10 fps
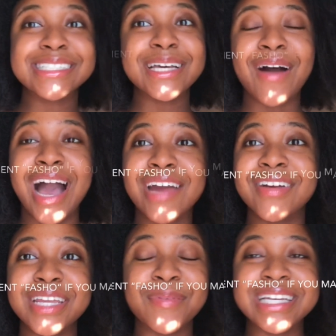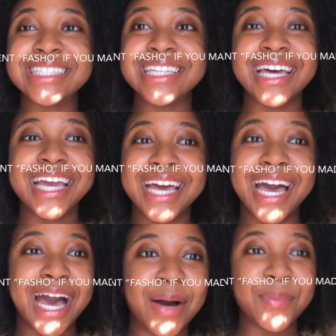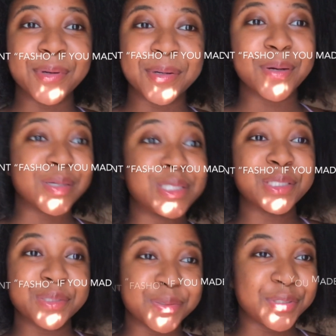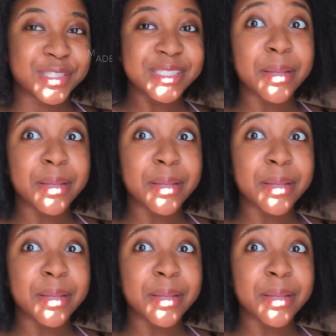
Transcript: I already wasted like an hour or two just